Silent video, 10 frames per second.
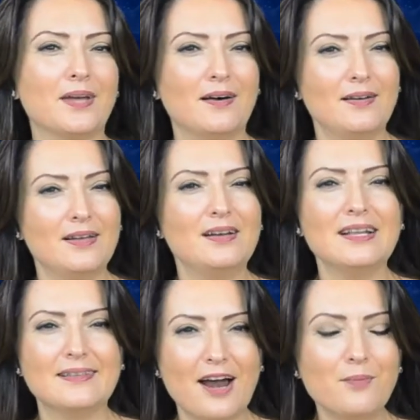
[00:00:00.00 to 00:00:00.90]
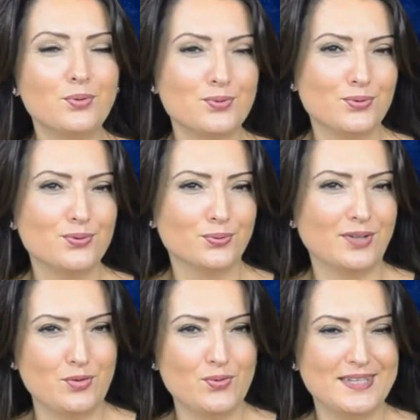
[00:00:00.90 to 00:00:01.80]
Areas which are working with
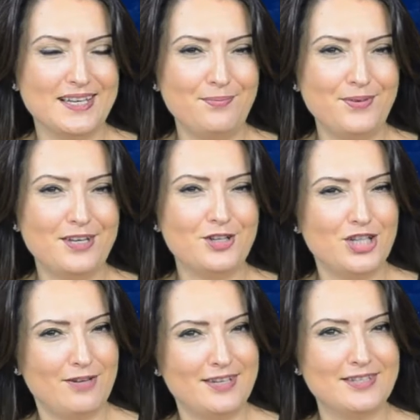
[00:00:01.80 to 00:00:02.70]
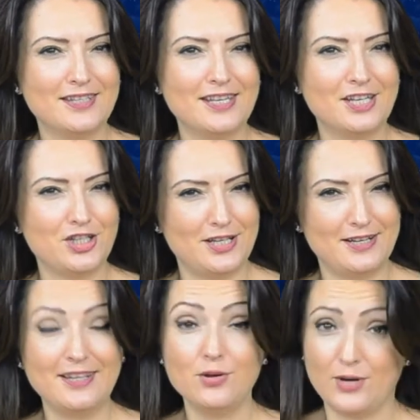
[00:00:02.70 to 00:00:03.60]
people always want to be appreciated for their
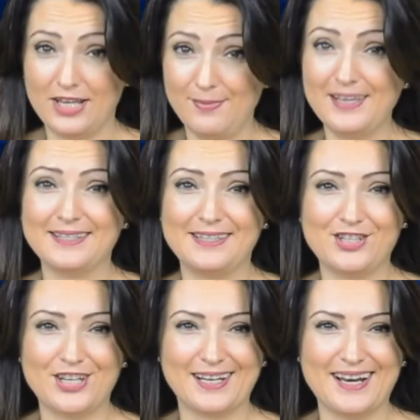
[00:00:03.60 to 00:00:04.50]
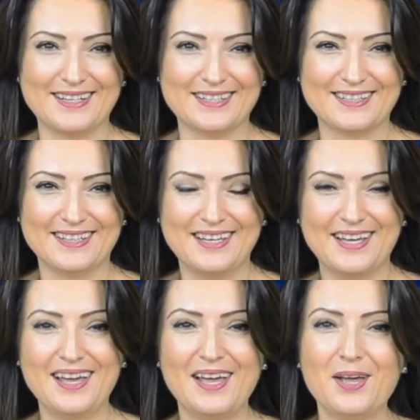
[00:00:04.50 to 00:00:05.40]
abilities and workings. They
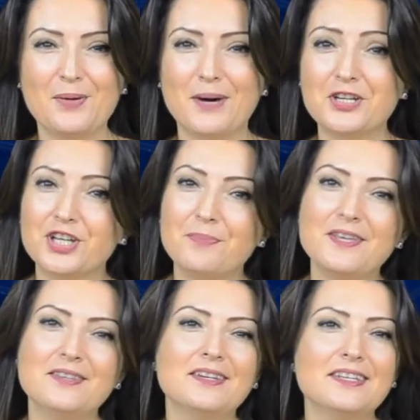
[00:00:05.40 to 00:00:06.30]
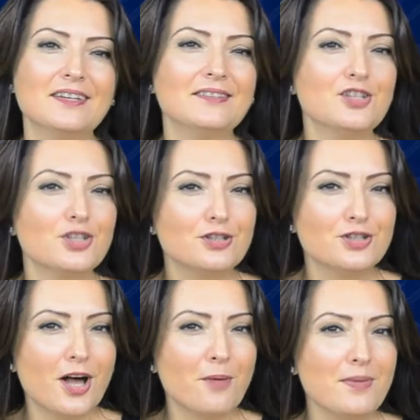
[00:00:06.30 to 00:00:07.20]
don't much like doing joint work and
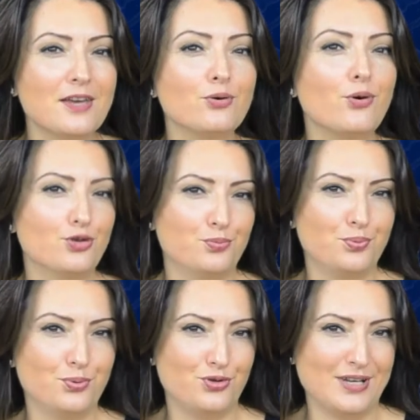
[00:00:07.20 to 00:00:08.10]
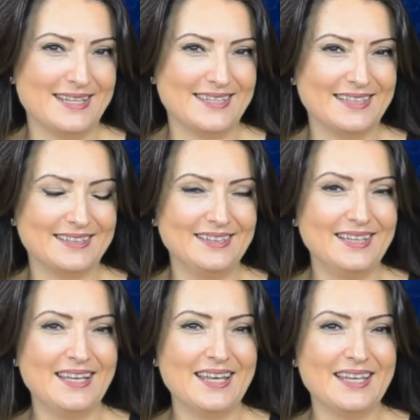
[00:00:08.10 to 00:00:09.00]
taking directives.
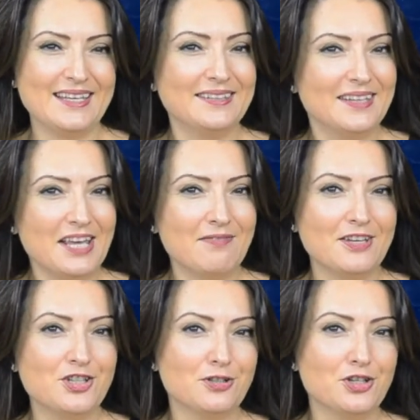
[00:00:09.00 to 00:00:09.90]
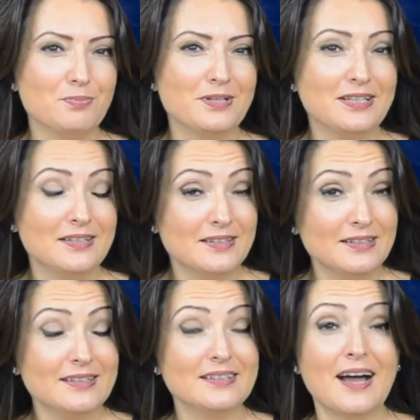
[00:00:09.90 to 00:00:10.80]
If they have responsibilities in the
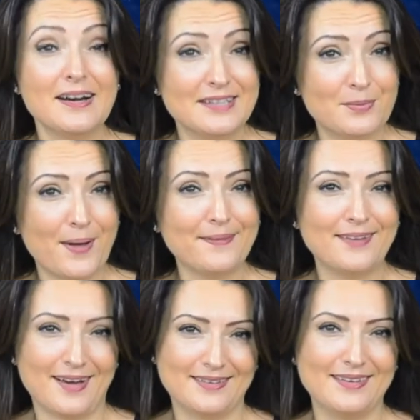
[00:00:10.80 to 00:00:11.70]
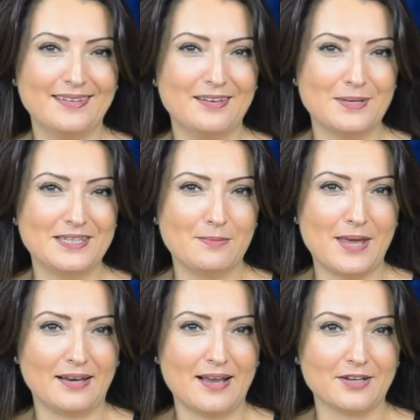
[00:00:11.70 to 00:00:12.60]
position they are in, then they can be
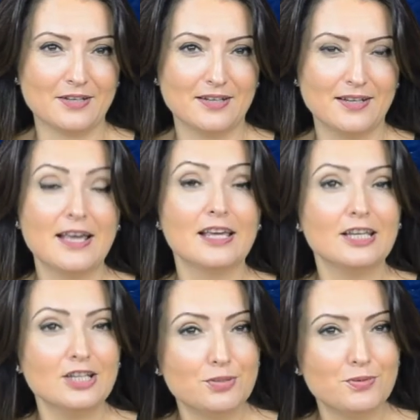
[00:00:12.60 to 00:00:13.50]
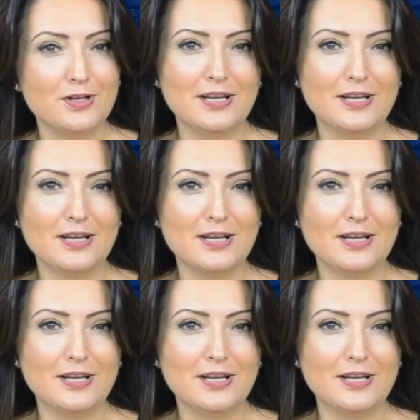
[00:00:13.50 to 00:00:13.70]
successful with their instincts.